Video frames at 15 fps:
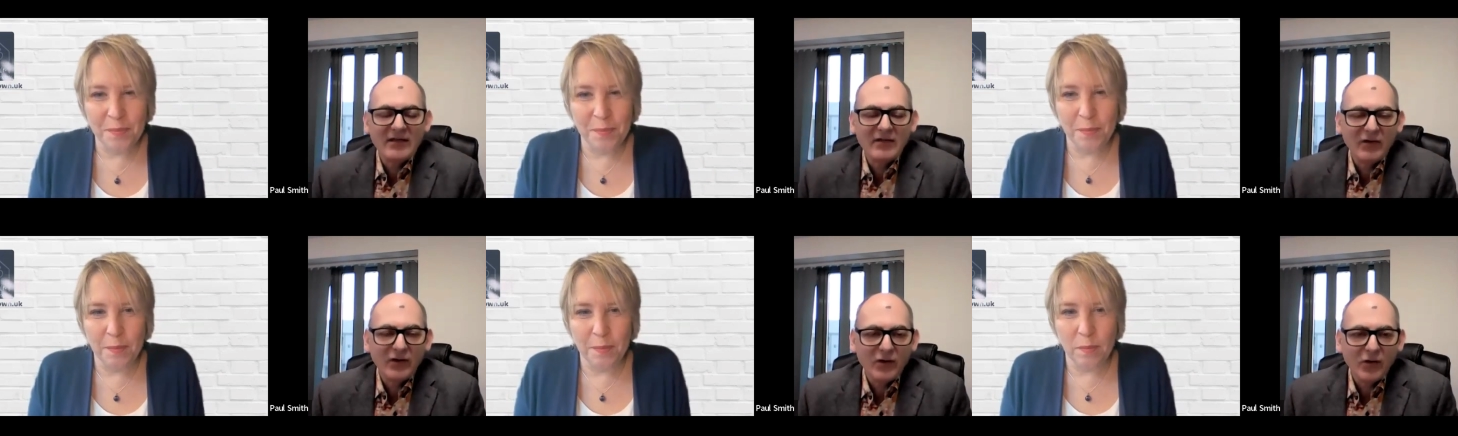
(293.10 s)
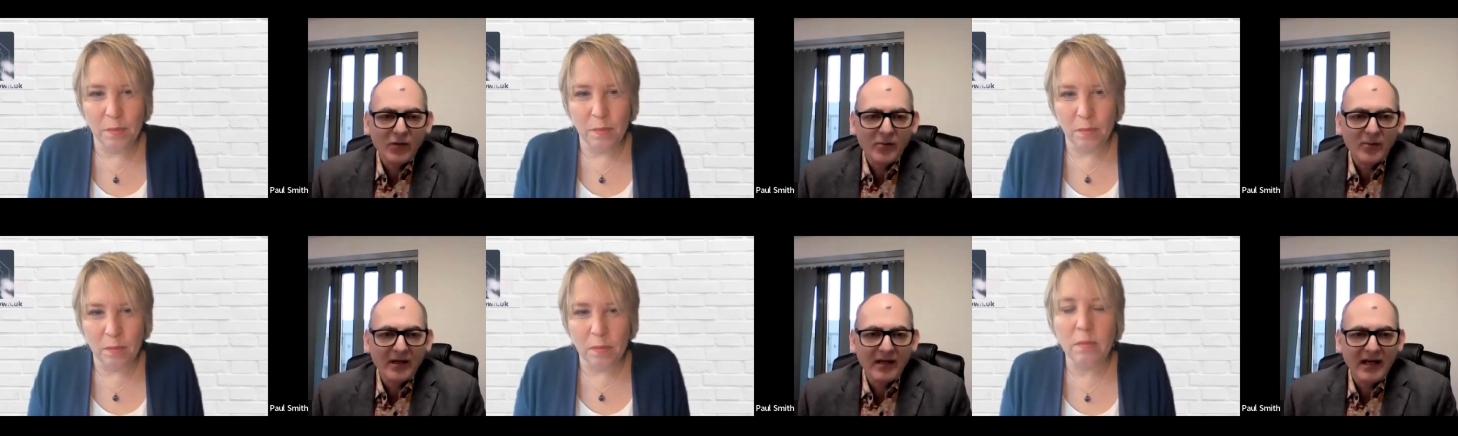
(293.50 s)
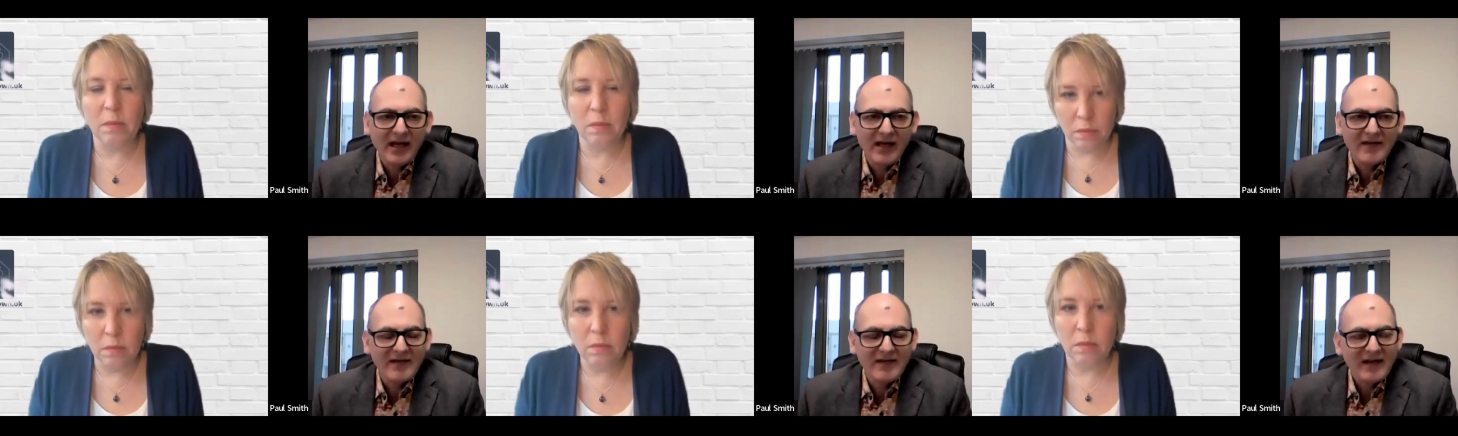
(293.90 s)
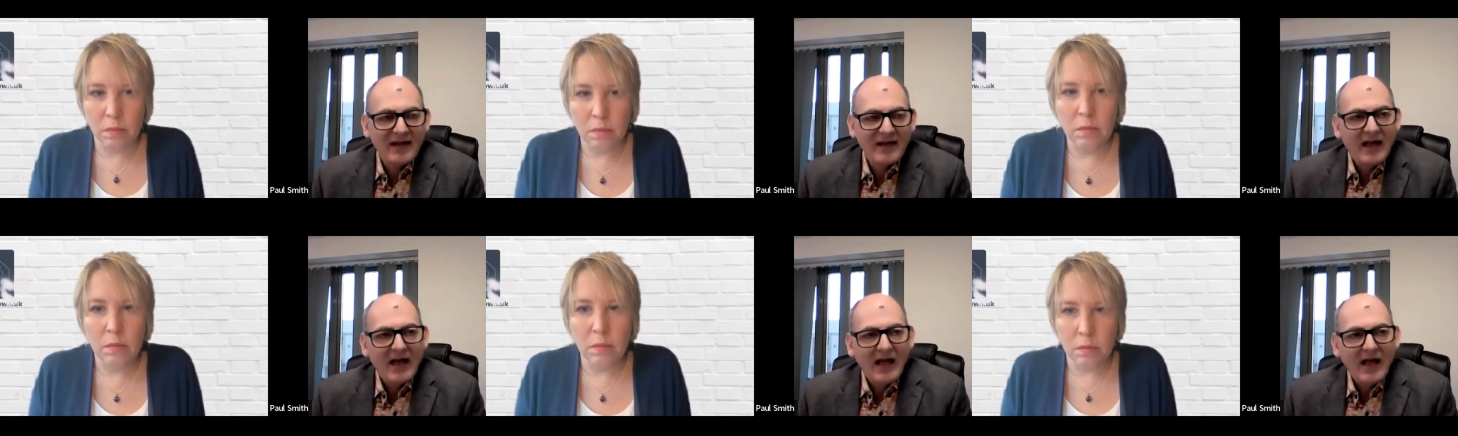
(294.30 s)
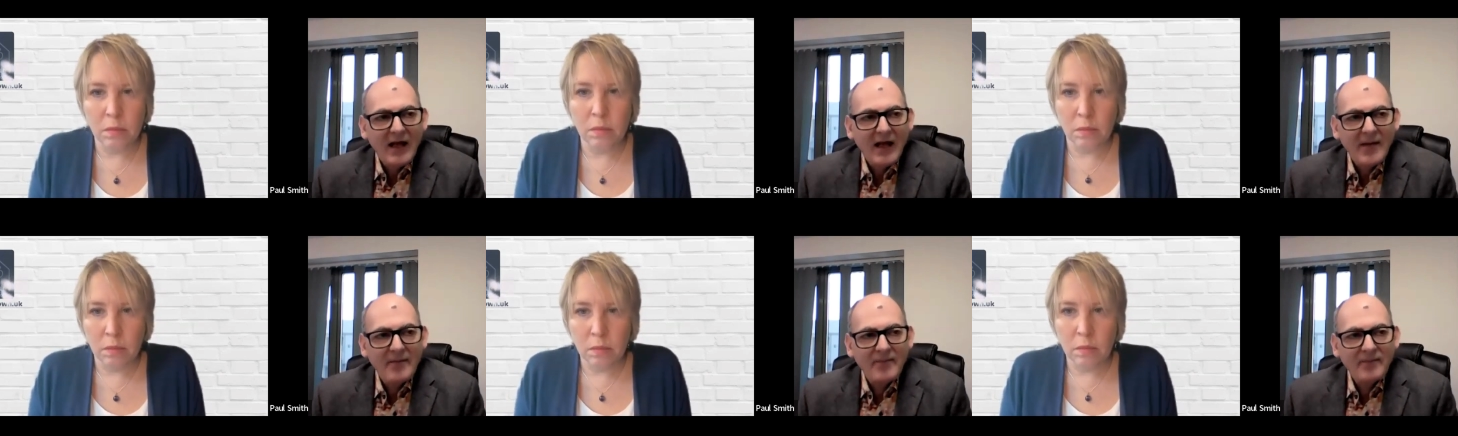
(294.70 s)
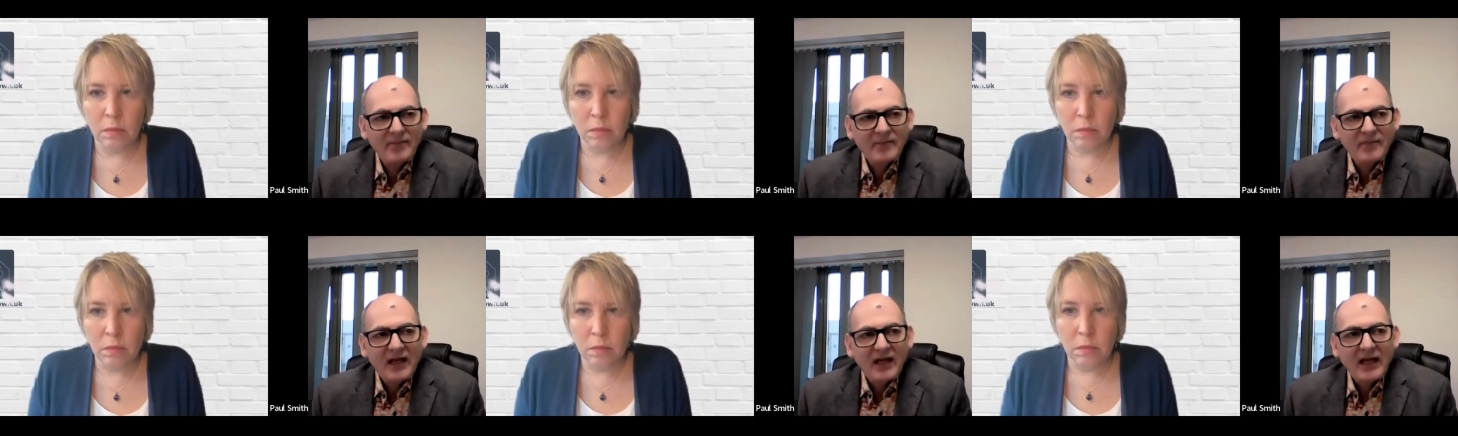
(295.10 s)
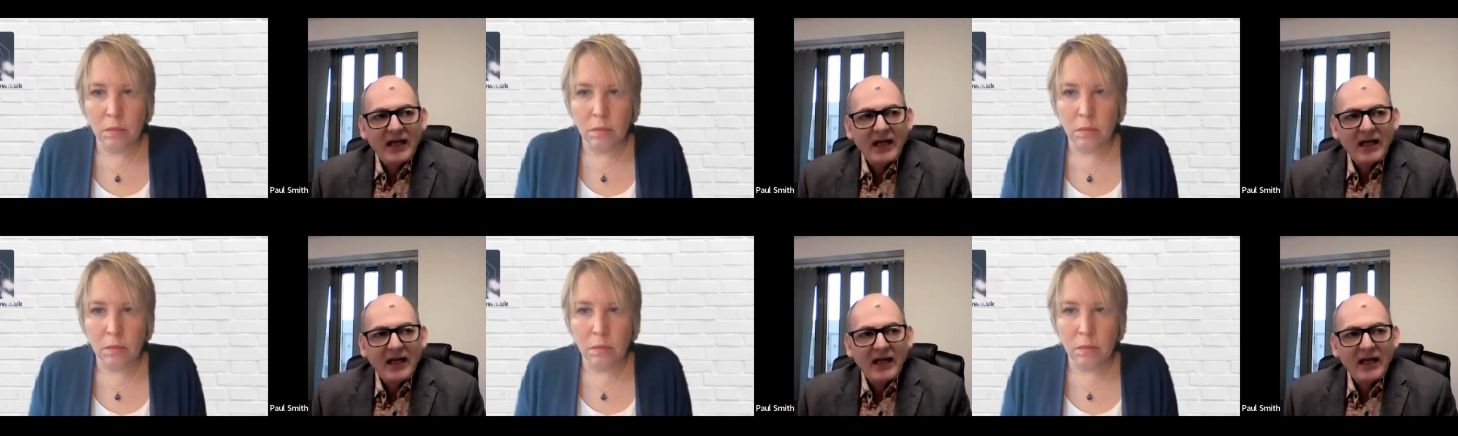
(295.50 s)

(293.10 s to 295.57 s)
Speaker 1: difficult because in